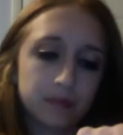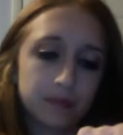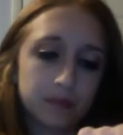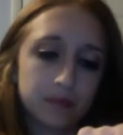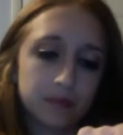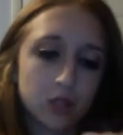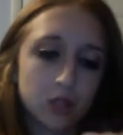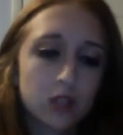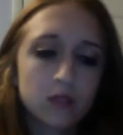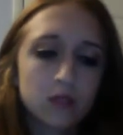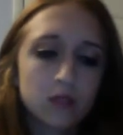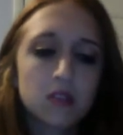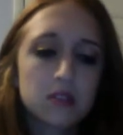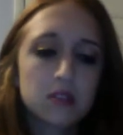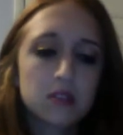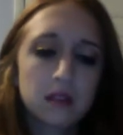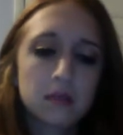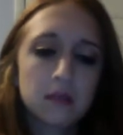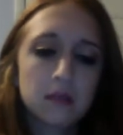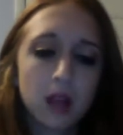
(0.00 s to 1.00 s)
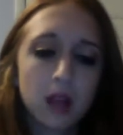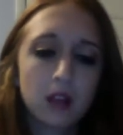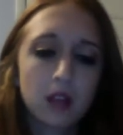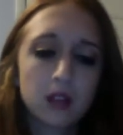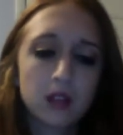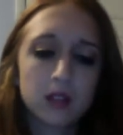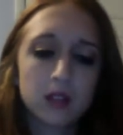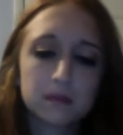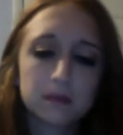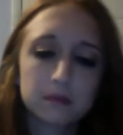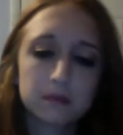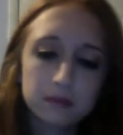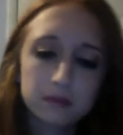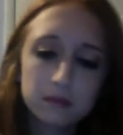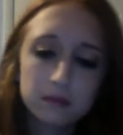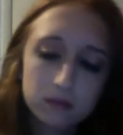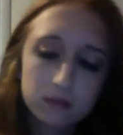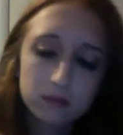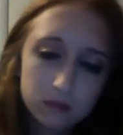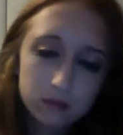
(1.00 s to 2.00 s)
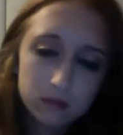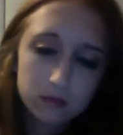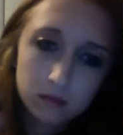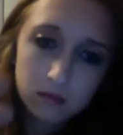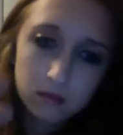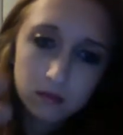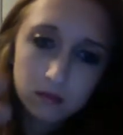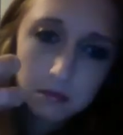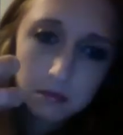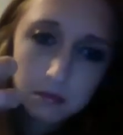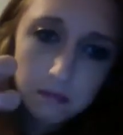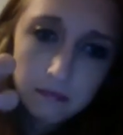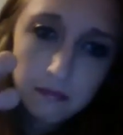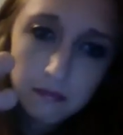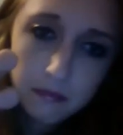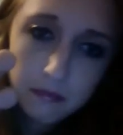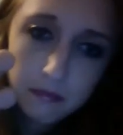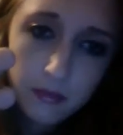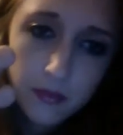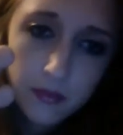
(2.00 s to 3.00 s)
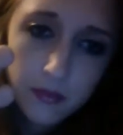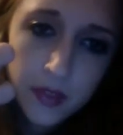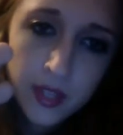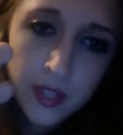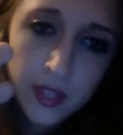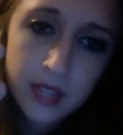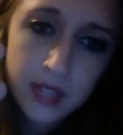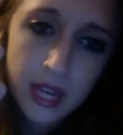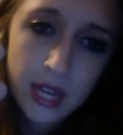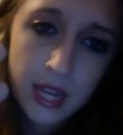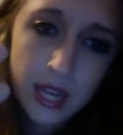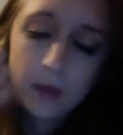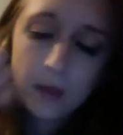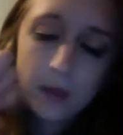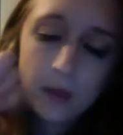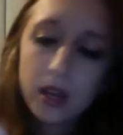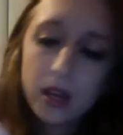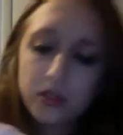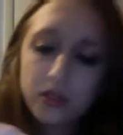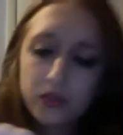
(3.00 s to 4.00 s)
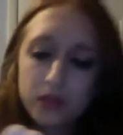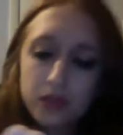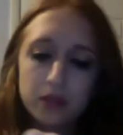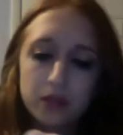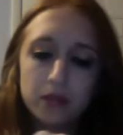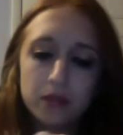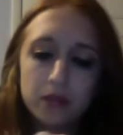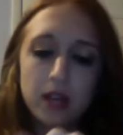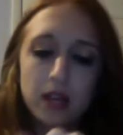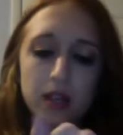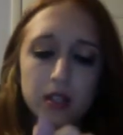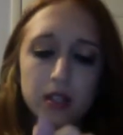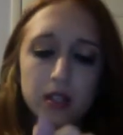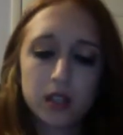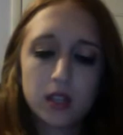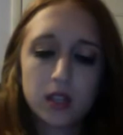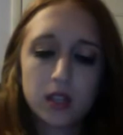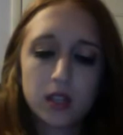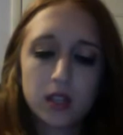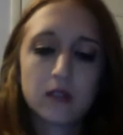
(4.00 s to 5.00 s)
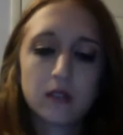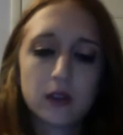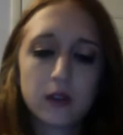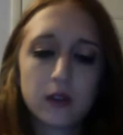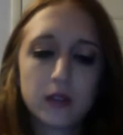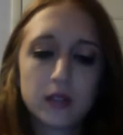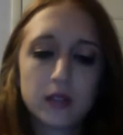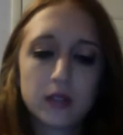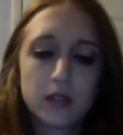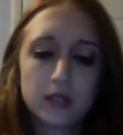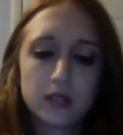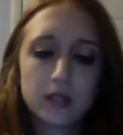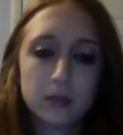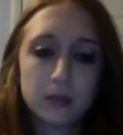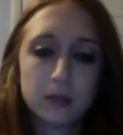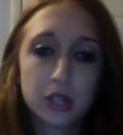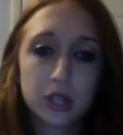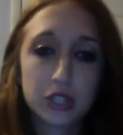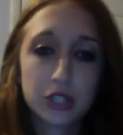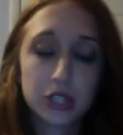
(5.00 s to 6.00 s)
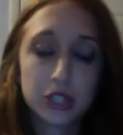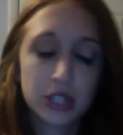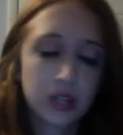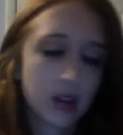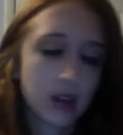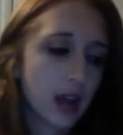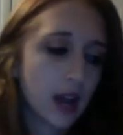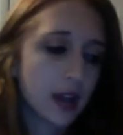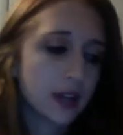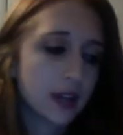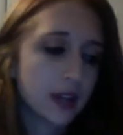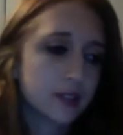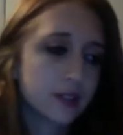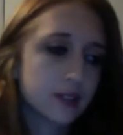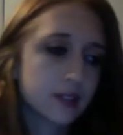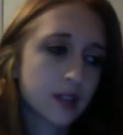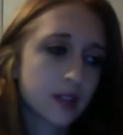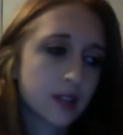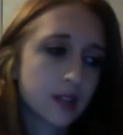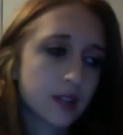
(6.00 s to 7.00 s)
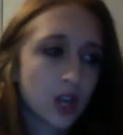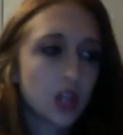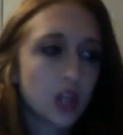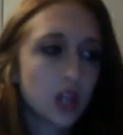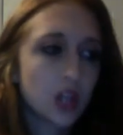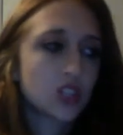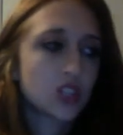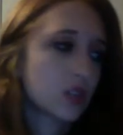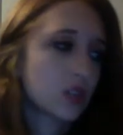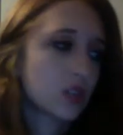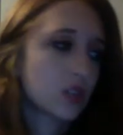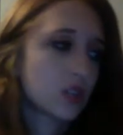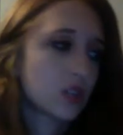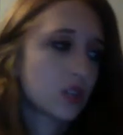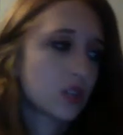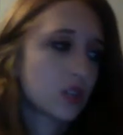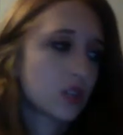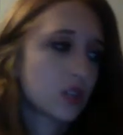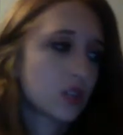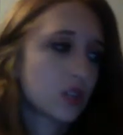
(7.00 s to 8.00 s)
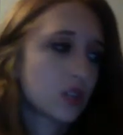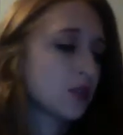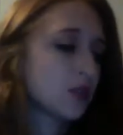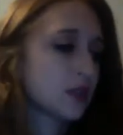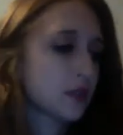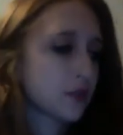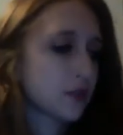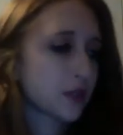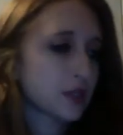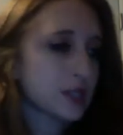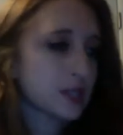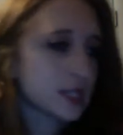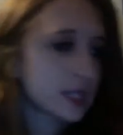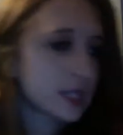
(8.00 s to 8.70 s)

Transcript: they're the same color, the same kind of reflex, and they give off the same look to your eyes, so there's really no difference.